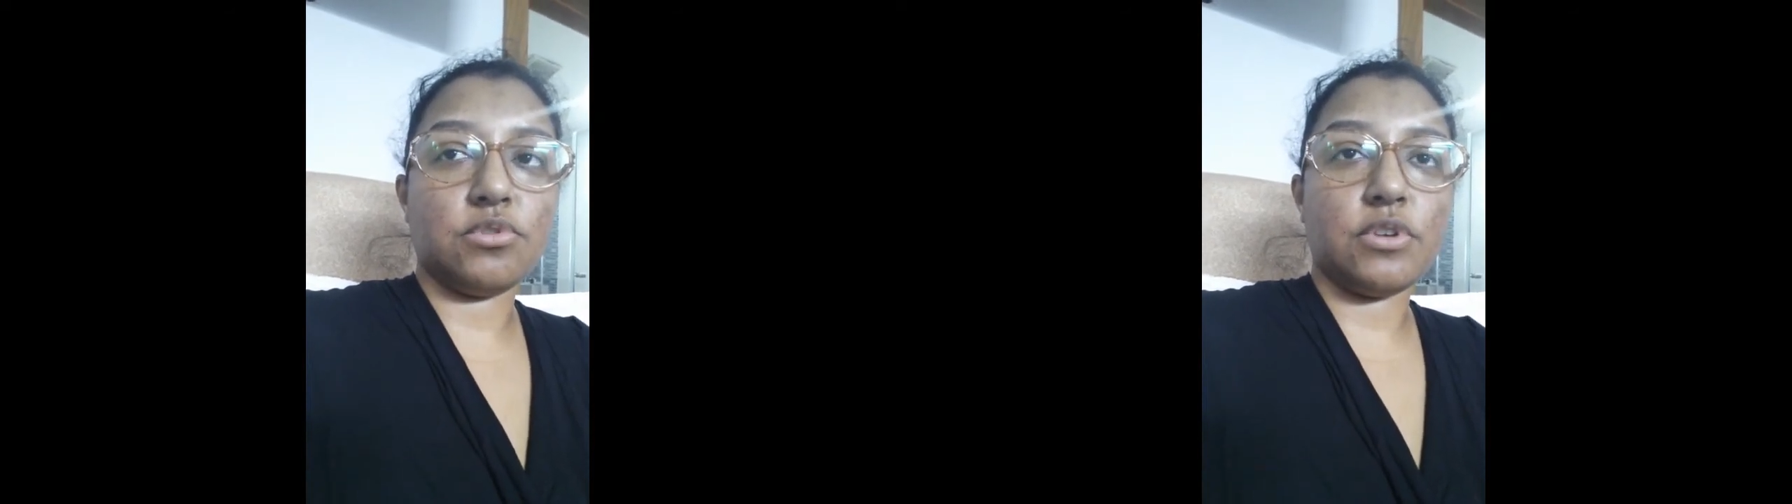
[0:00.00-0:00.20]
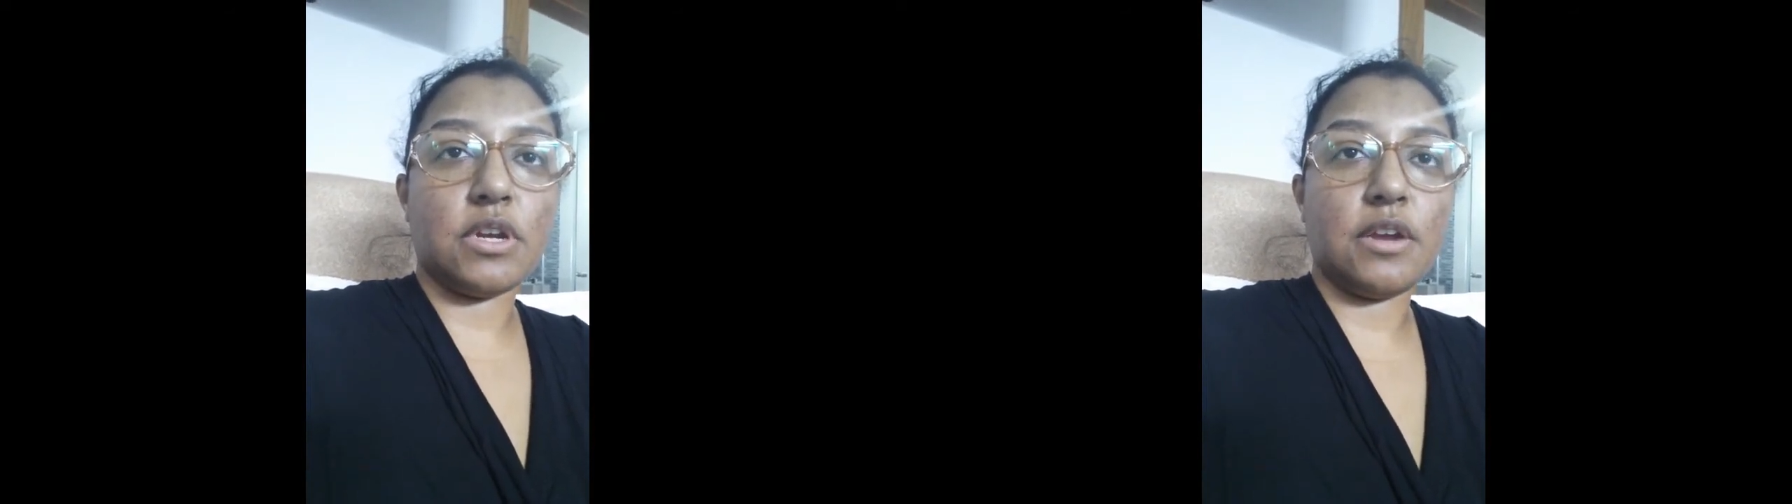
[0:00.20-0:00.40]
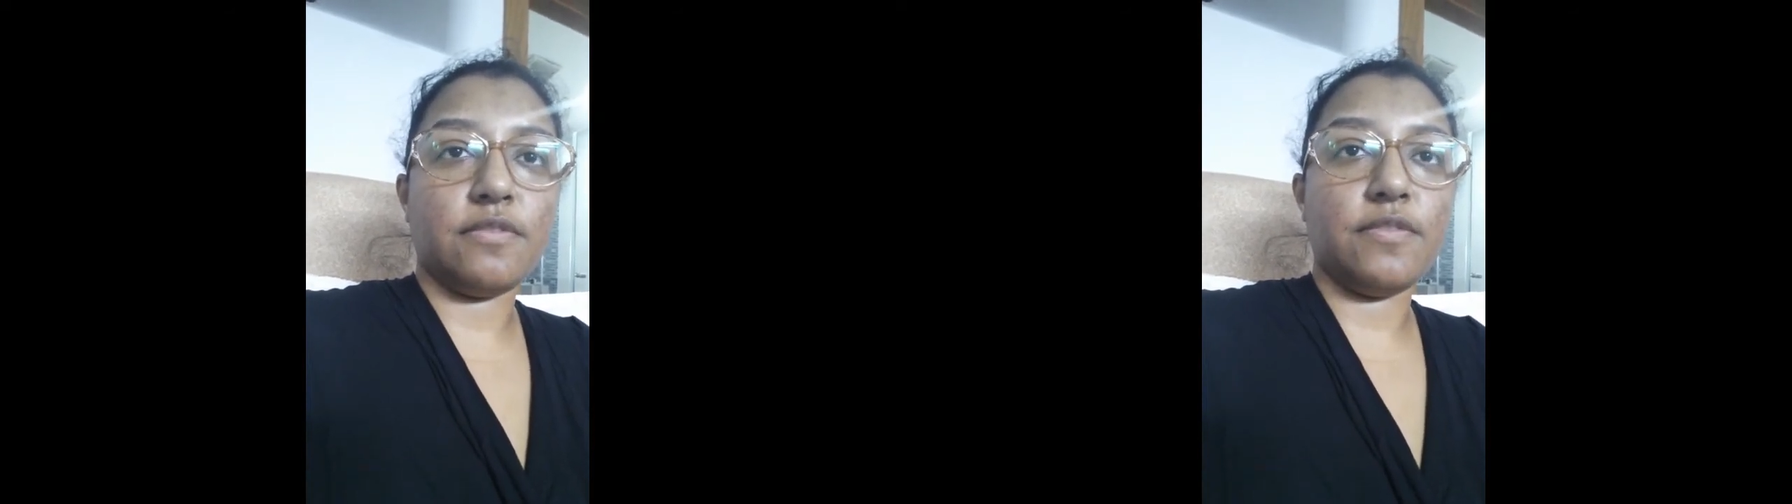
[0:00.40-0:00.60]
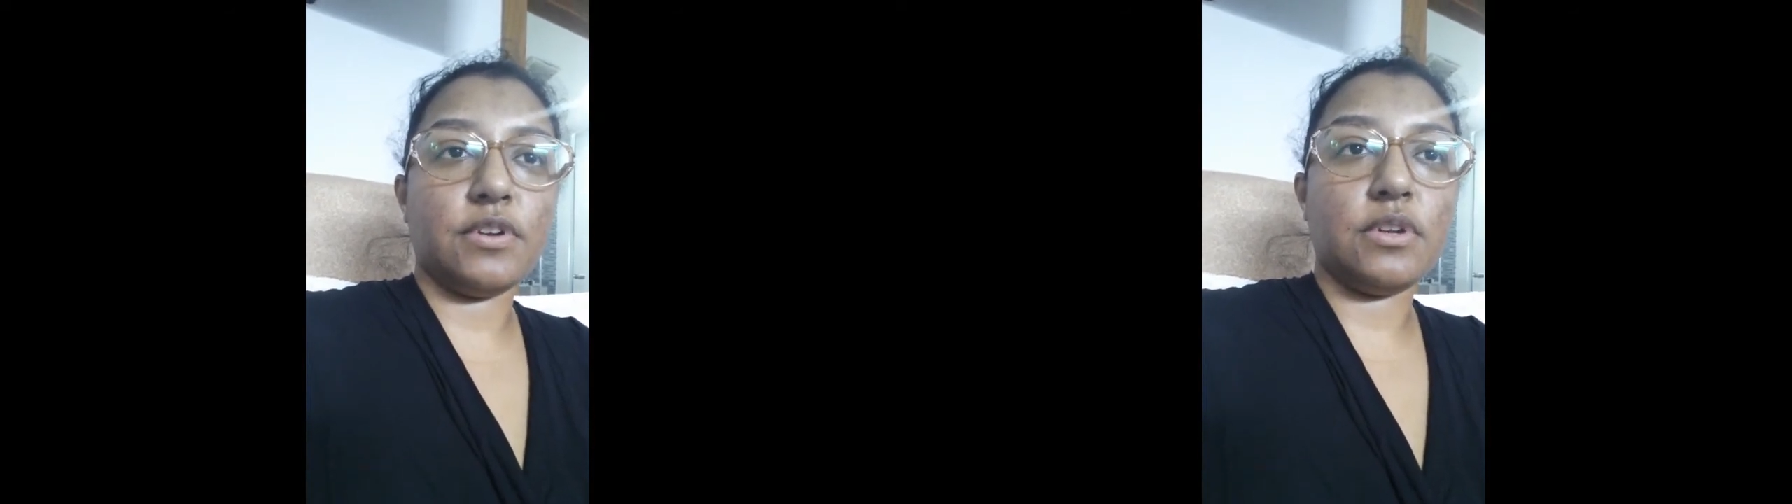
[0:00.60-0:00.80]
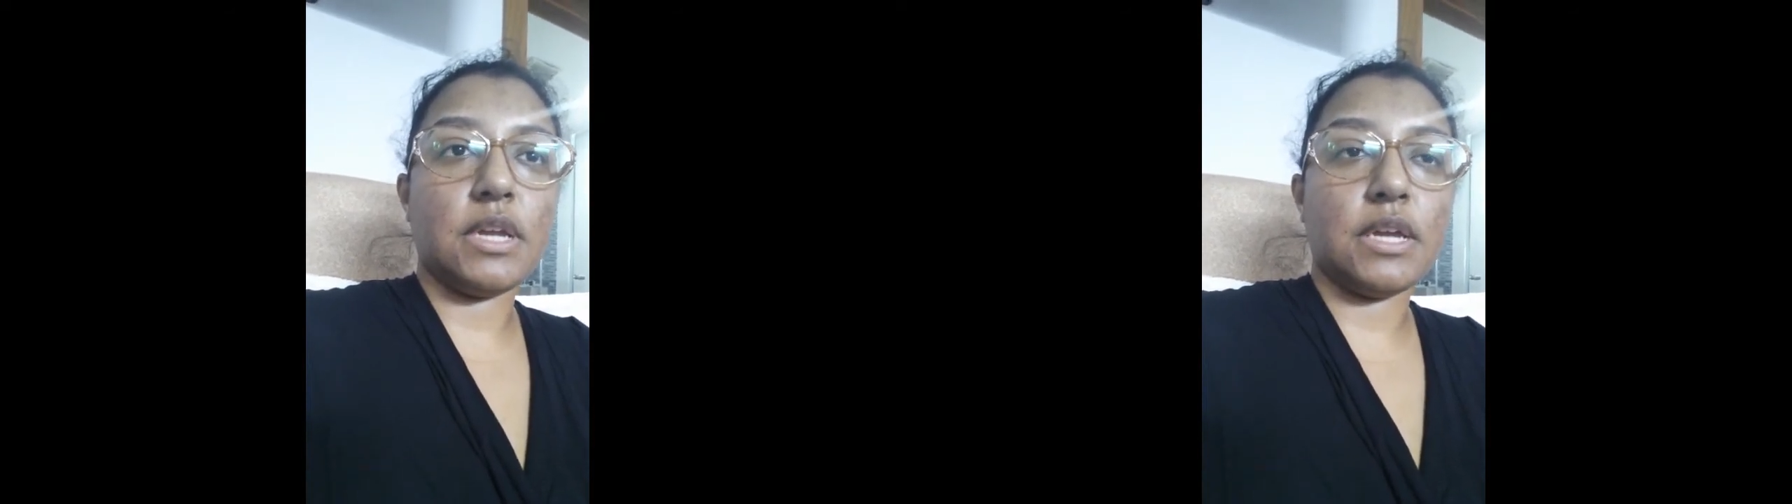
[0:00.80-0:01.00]
straight. I
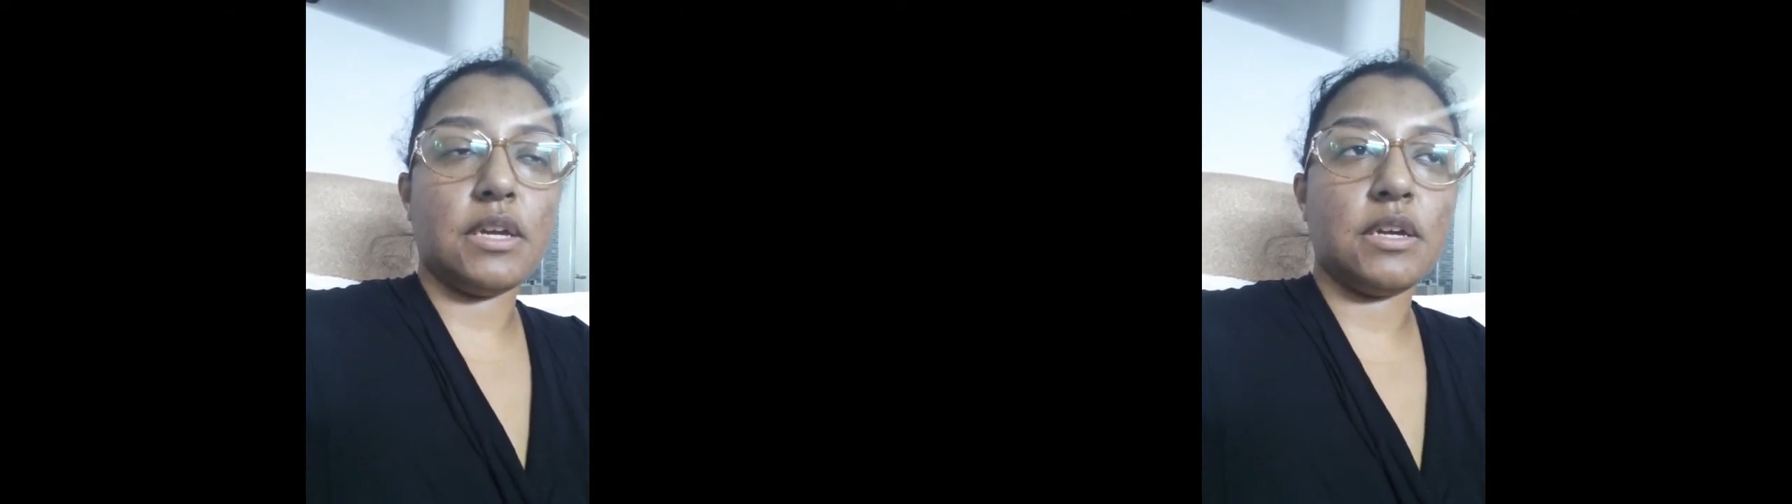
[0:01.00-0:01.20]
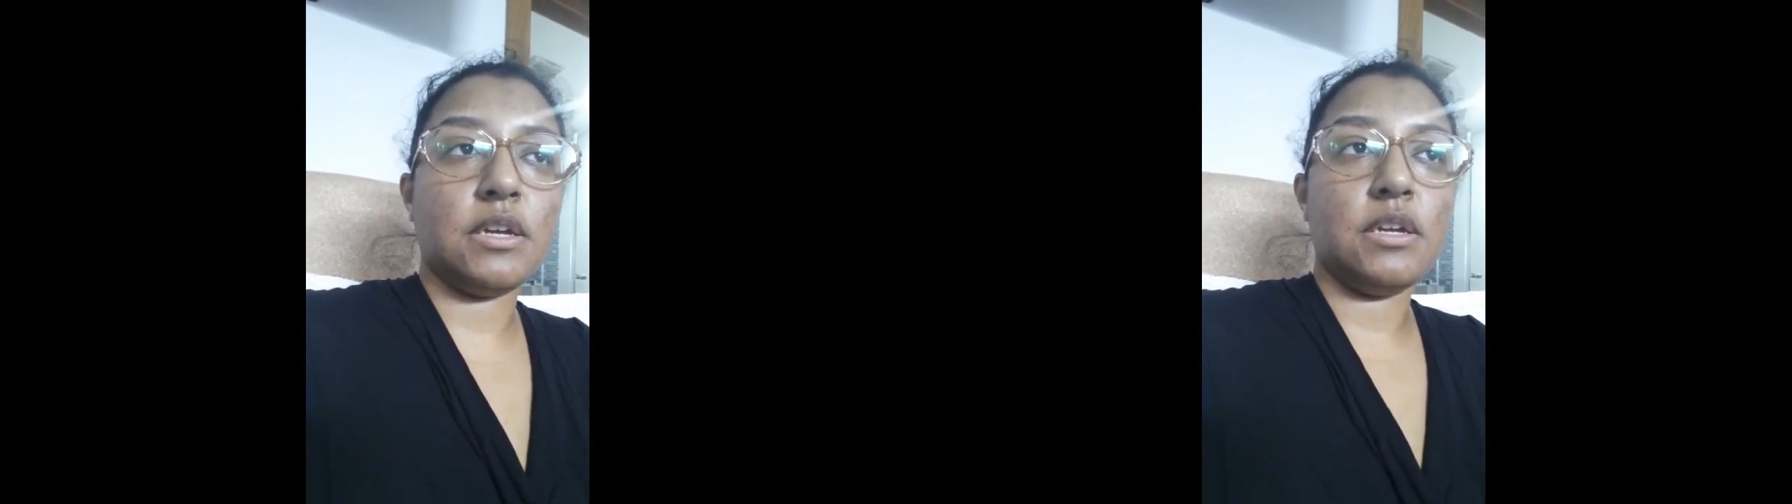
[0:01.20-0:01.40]
feel like